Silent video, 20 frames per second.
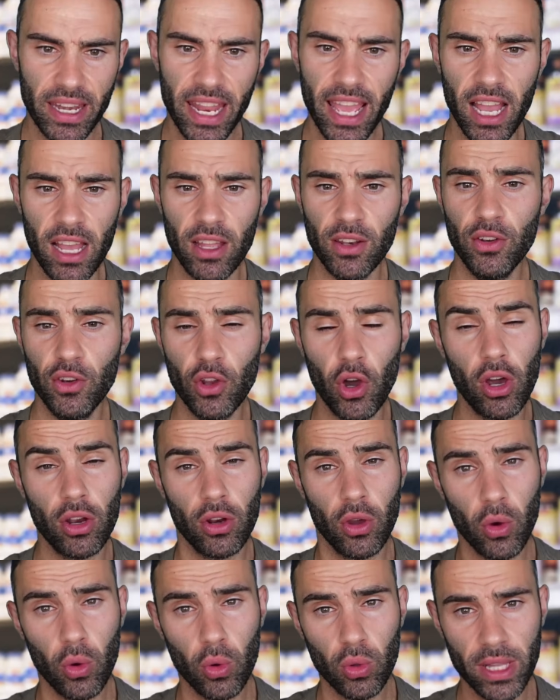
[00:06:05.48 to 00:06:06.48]
Now,
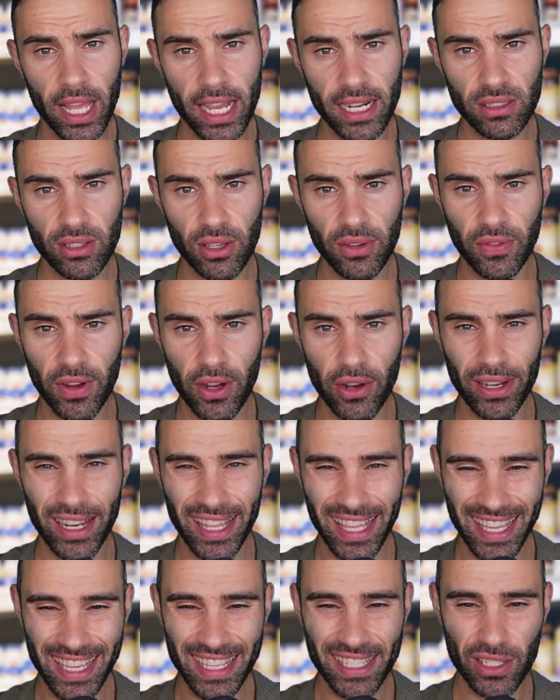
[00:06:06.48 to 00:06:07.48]
not all lactoferrin
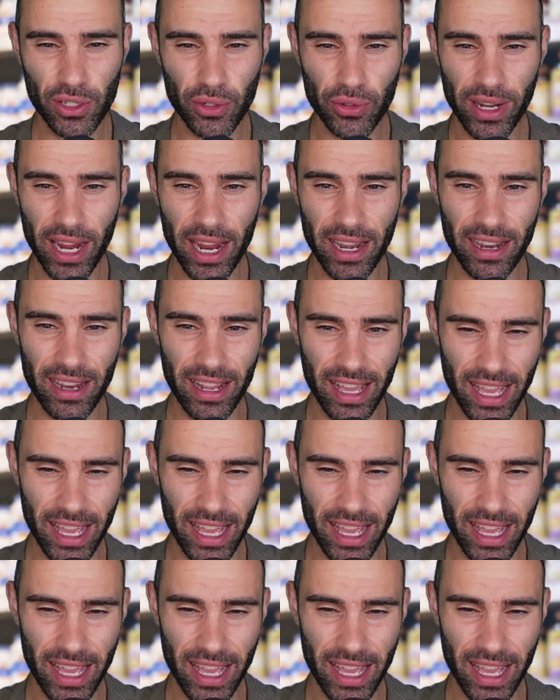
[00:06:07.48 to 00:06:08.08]
is created